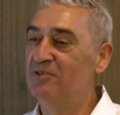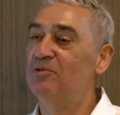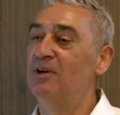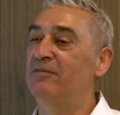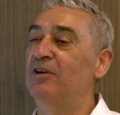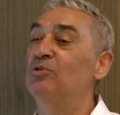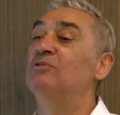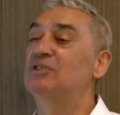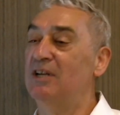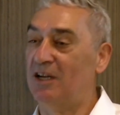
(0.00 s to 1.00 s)
to have a good
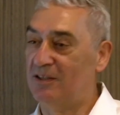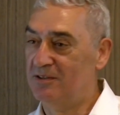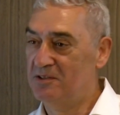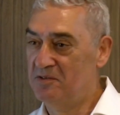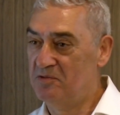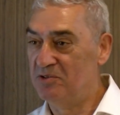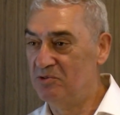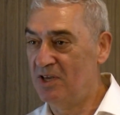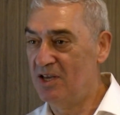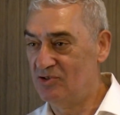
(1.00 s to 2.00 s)
start for
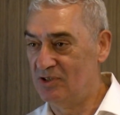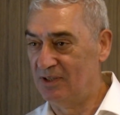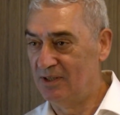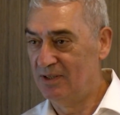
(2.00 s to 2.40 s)
education.